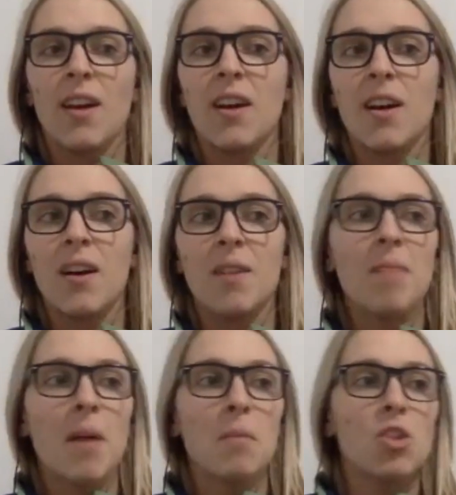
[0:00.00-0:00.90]

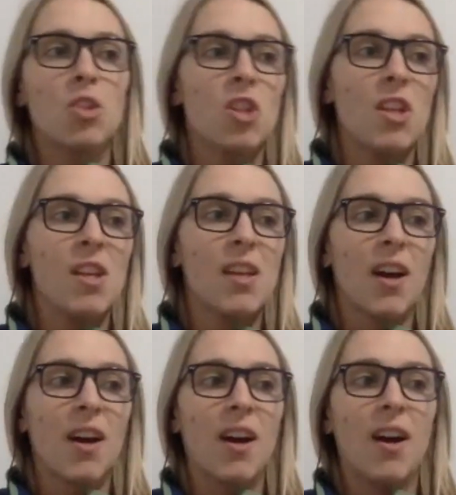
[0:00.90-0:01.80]
Emily
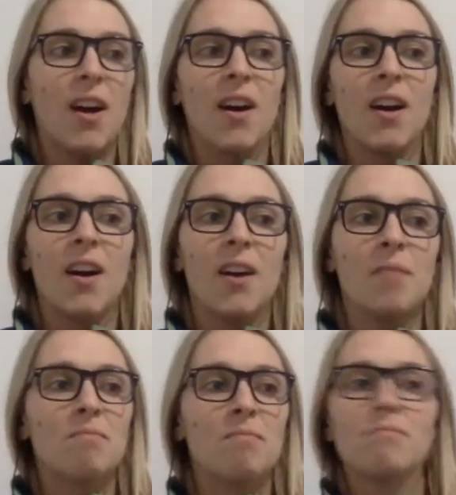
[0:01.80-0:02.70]
Janiga,